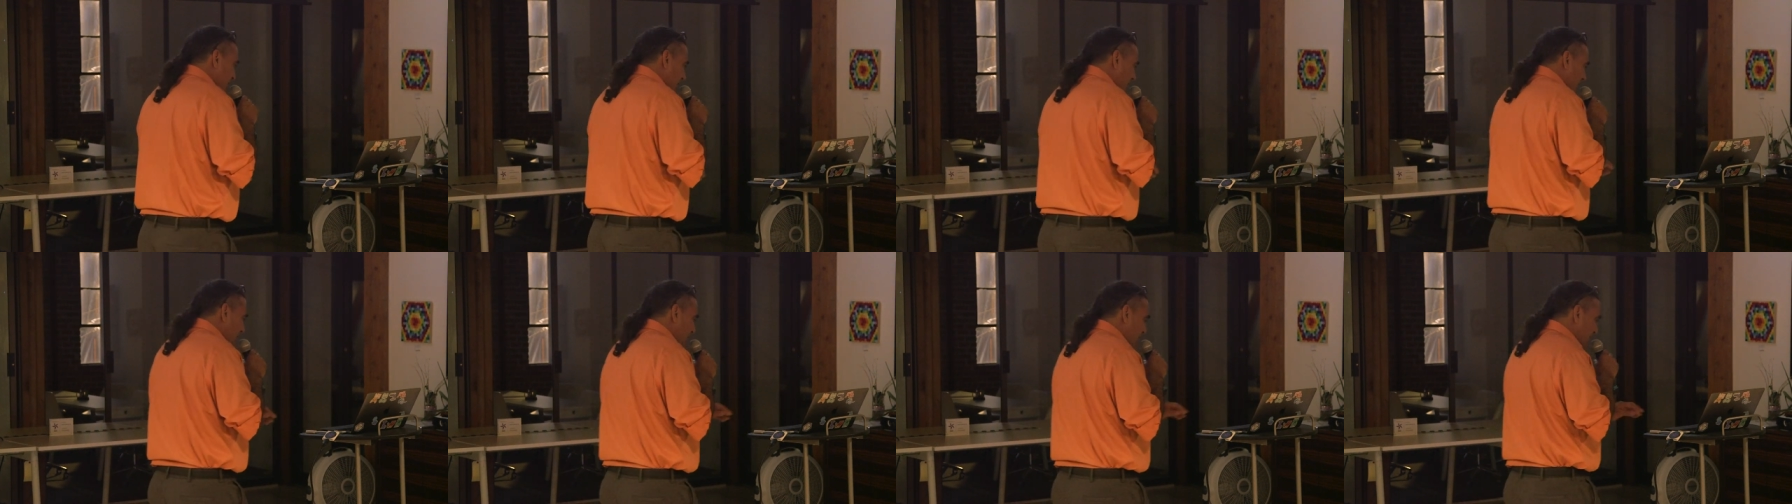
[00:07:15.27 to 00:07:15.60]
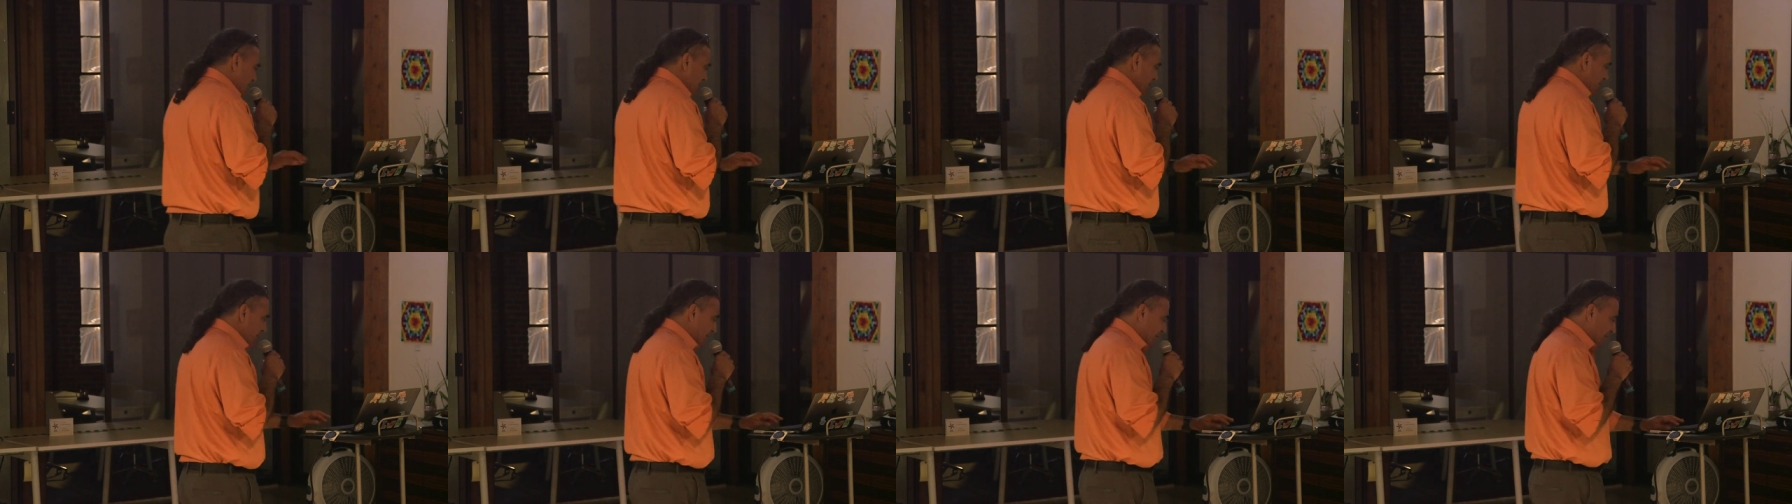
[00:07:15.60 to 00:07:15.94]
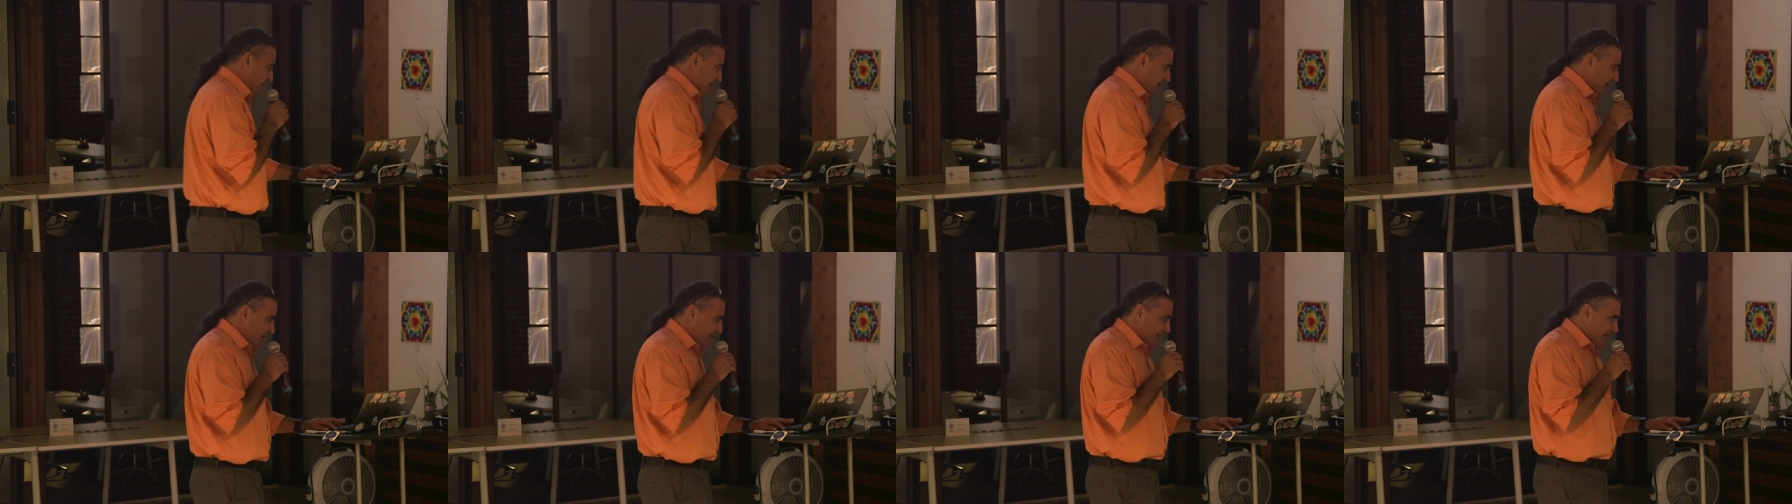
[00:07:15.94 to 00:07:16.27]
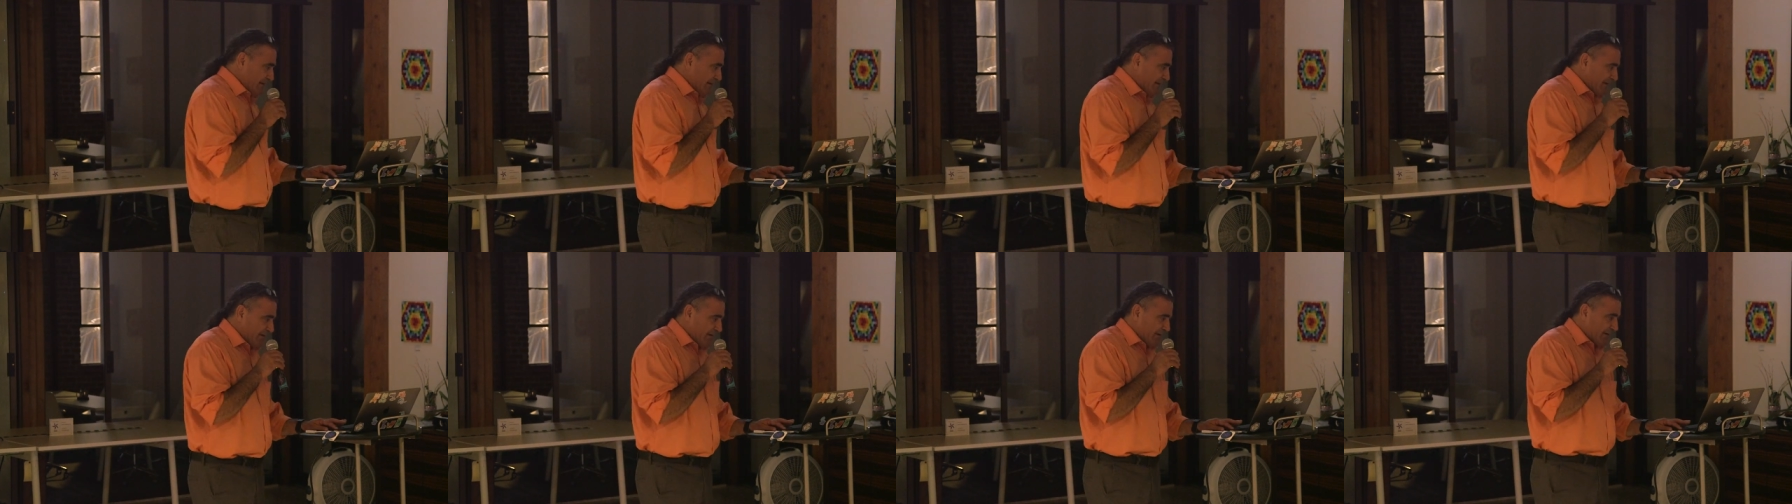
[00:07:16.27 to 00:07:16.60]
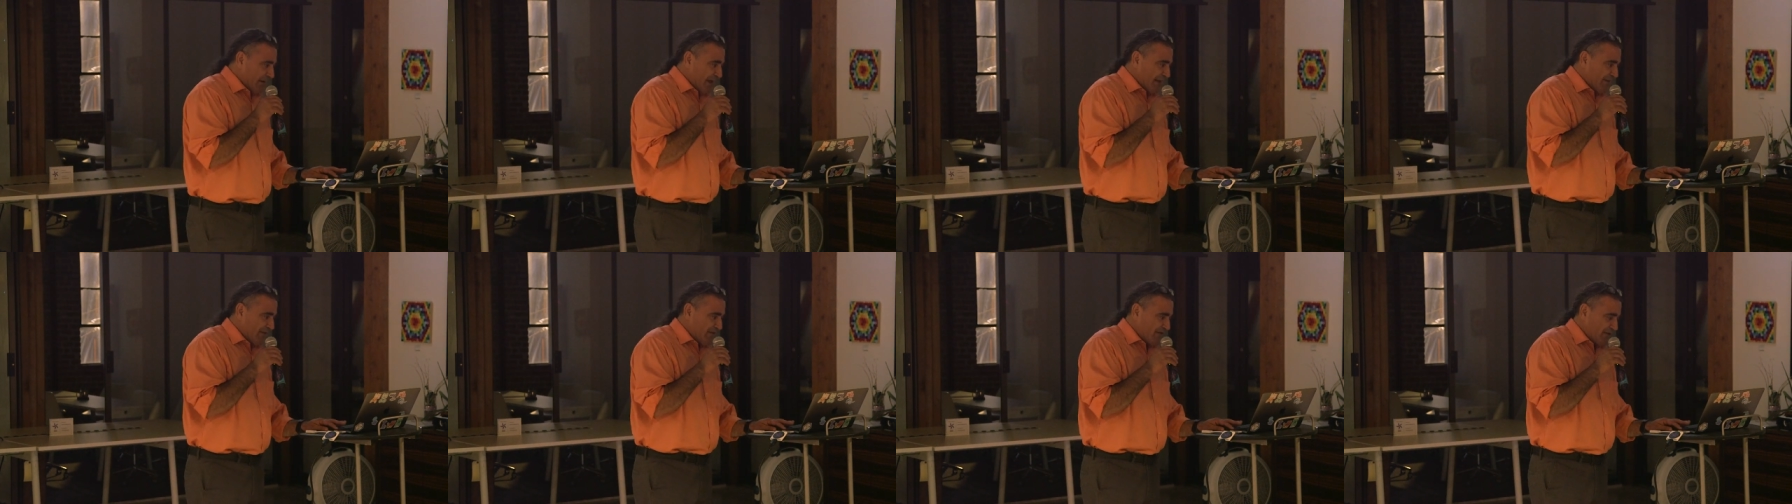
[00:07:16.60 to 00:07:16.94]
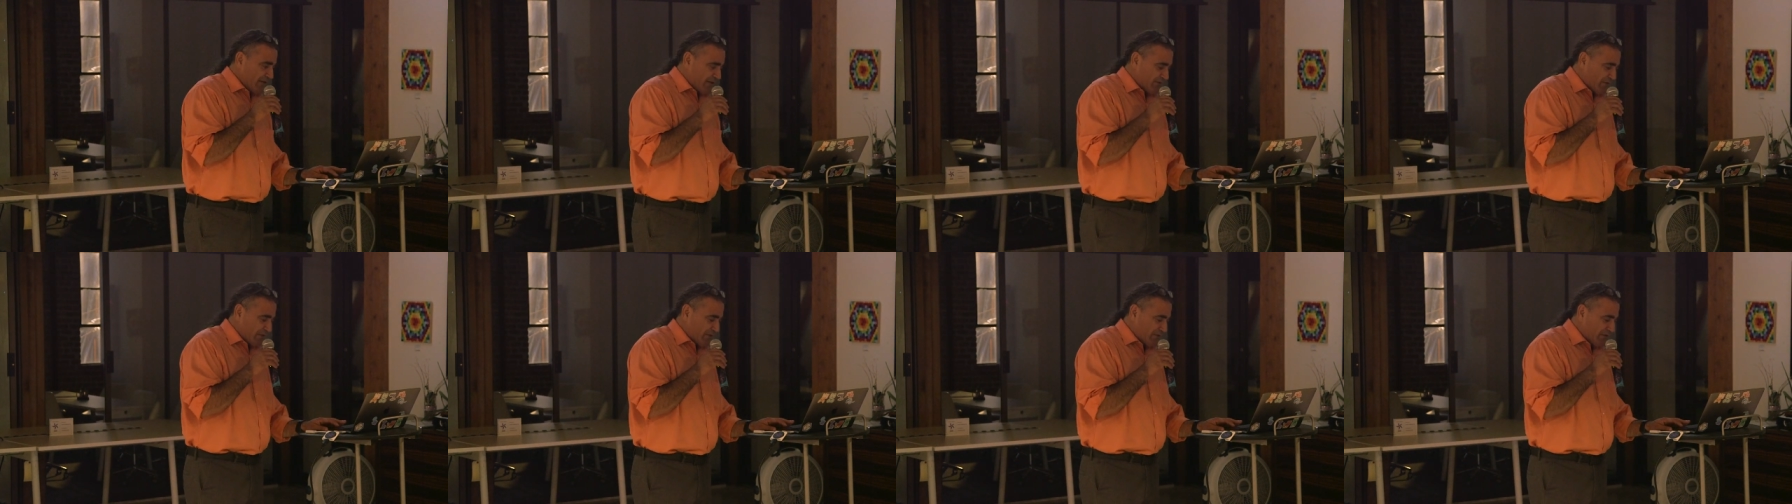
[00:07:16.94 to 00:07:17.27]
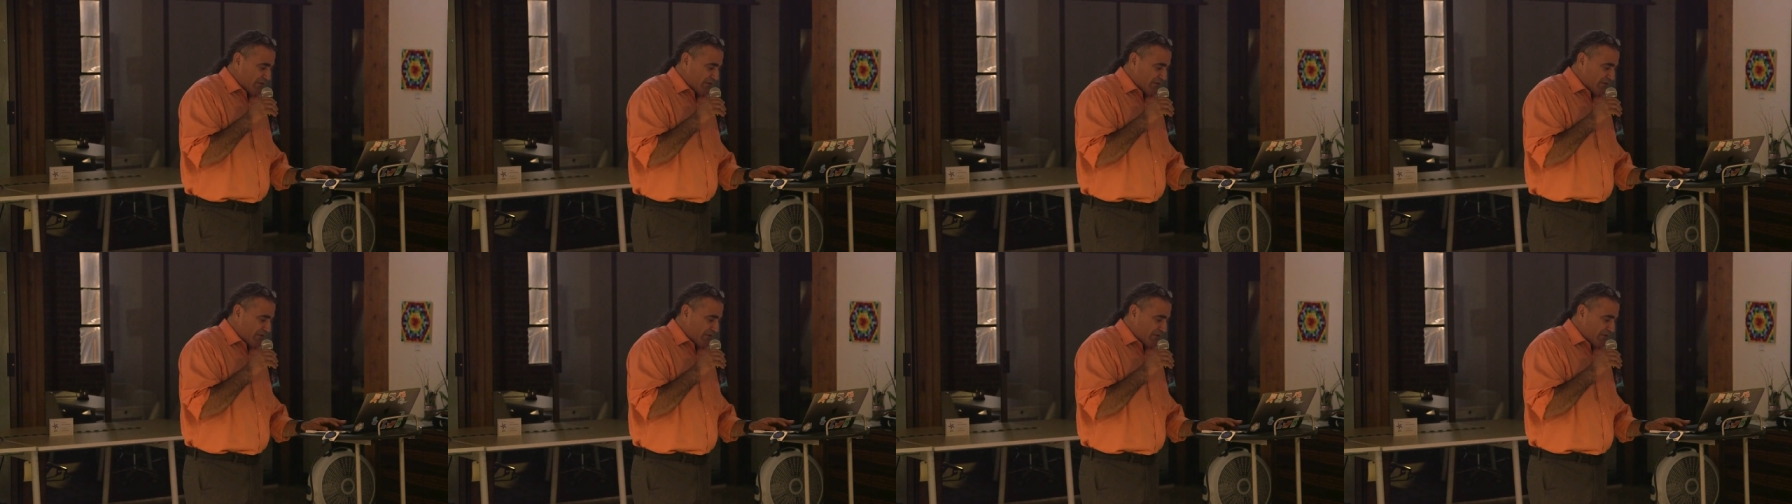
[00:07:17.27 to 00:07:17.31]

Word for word: Uh, and since